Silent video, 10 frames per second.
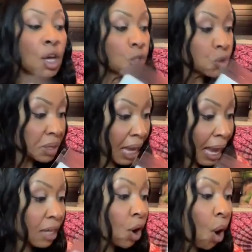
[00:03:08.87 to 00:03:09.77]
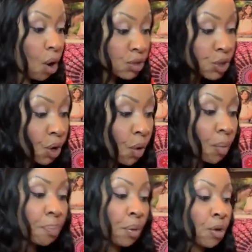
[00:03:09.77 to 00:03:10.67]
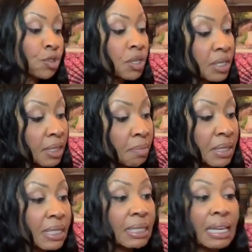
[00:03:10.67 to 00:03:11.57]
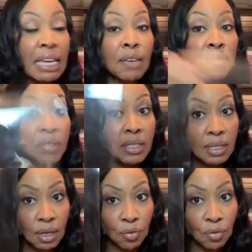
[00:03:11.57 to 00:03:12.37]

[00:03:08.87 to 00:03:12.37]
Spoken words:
You can also purchase some sleeves,